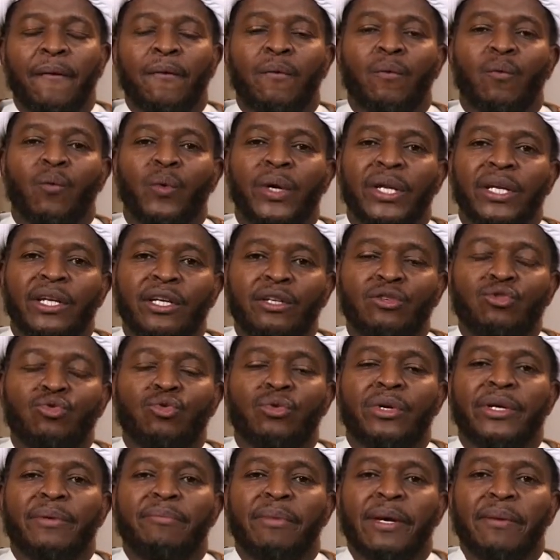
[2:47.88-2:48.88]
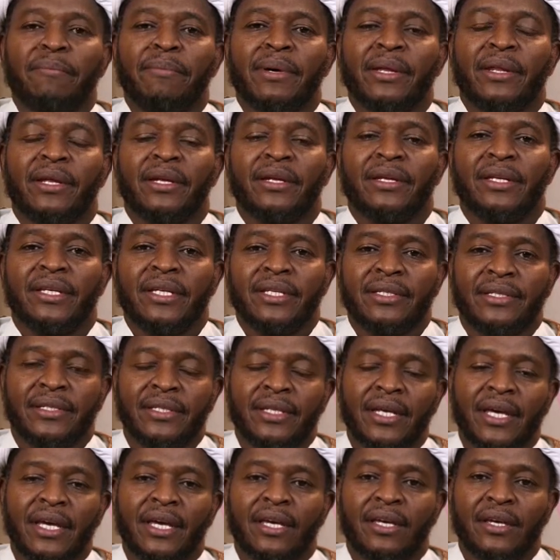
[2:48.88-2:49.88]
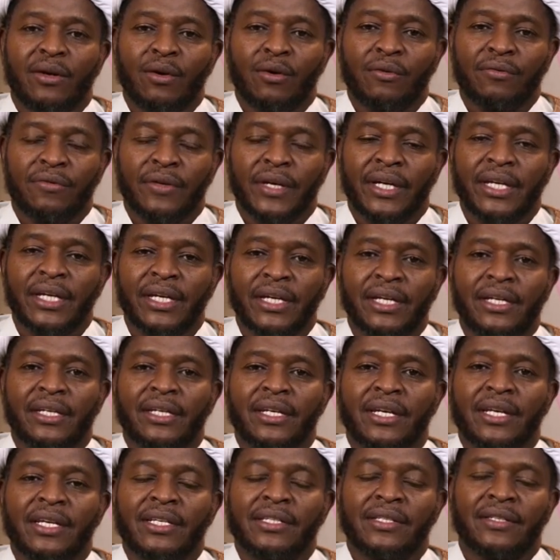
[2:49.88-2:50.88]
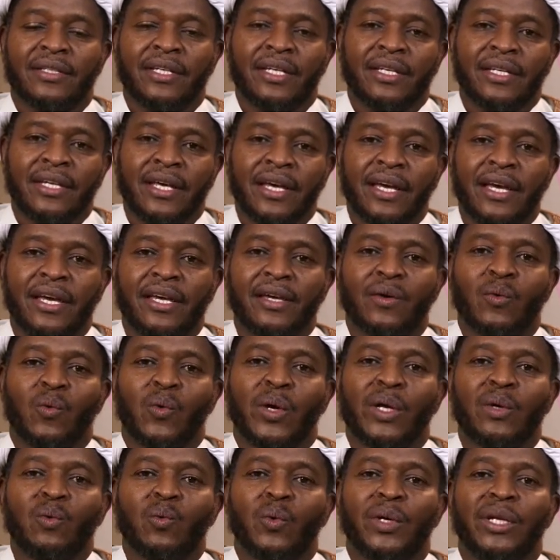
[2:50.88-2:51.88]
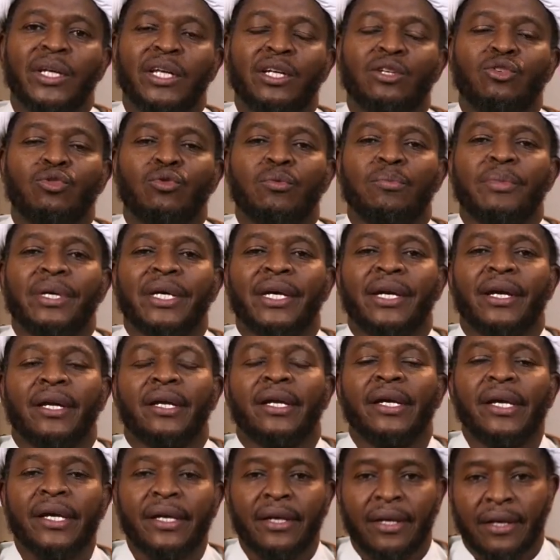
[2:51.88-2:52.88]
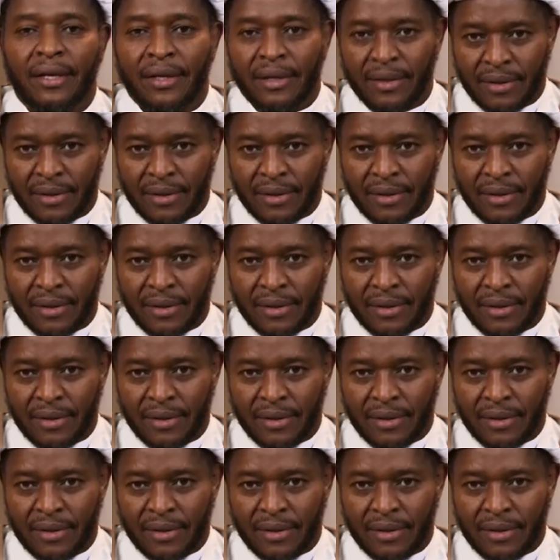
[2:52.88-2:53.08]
We need to remember that this day of Eid is the day when we need to be clean.